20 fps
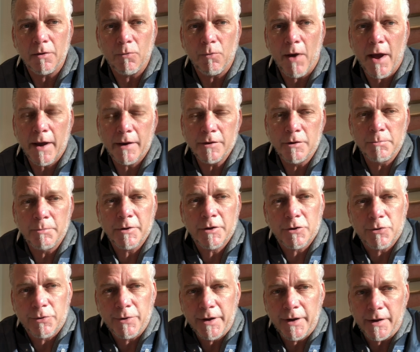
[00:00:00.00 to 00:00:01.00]
Wagner
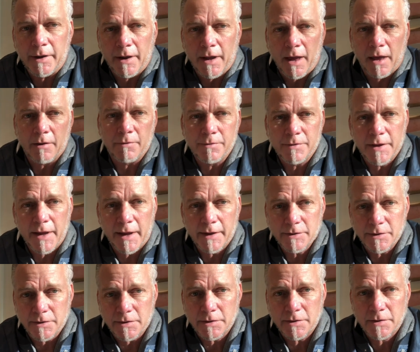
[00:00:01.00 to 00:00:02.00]
McRee out of
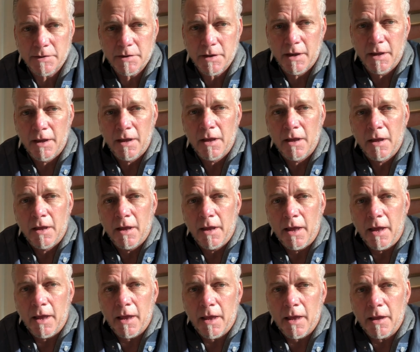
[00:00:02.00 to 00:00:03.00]
Texas.
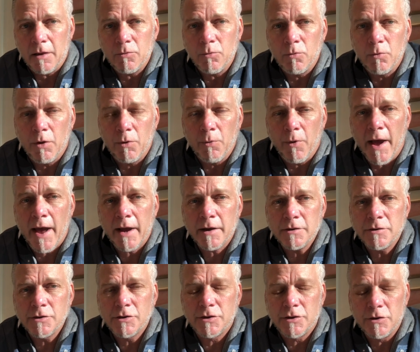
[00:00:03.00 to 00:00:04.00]
And what
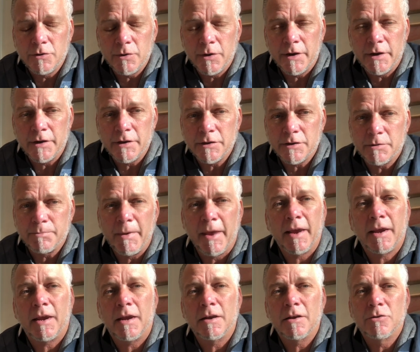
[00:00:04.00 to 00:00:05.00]
Wagner's doing is
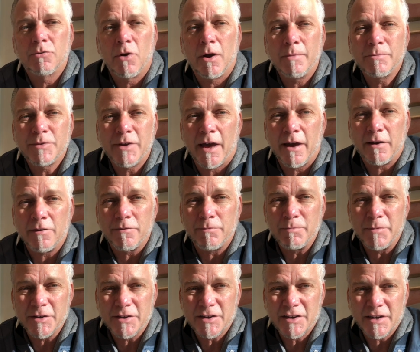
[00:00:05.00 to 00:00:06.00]
making drums out of
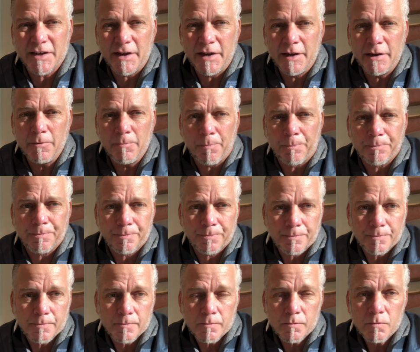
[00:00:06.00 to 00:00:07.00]
mesquite,
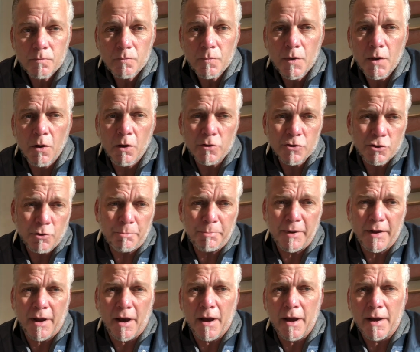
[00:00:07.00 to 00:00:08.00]
also
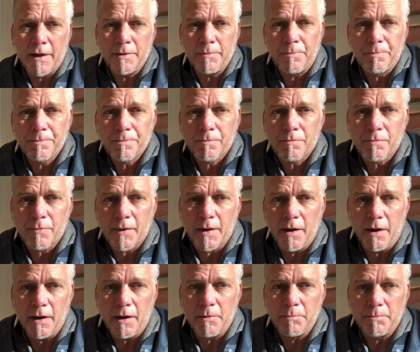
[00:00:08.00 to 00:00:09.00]
pecan,
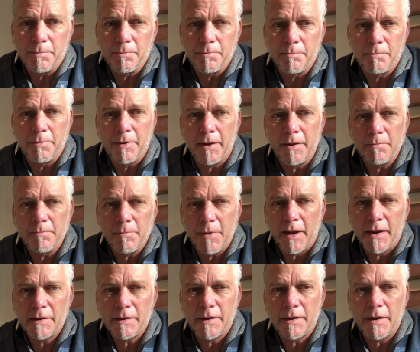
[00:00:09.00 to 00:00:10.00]
but
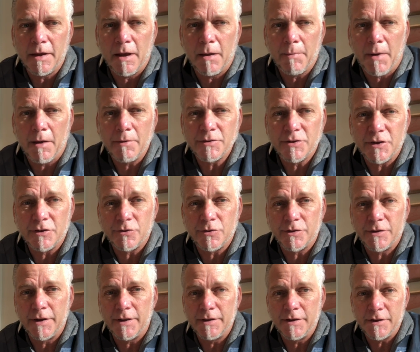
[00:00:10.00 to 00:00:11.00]
mainly I was
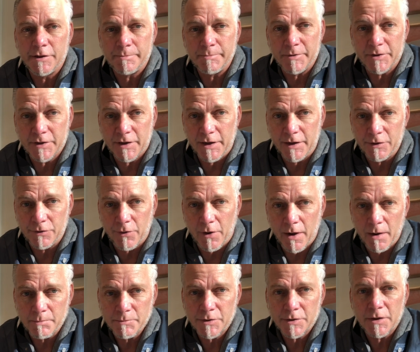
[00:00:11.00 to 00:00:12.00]
interested in these mesquite
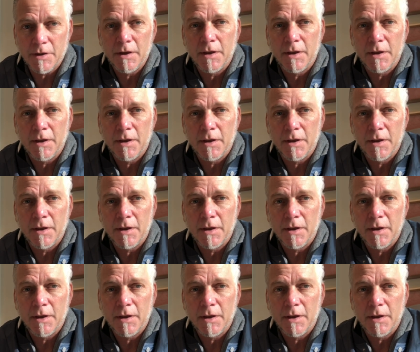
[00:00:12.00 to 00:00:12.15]
drums.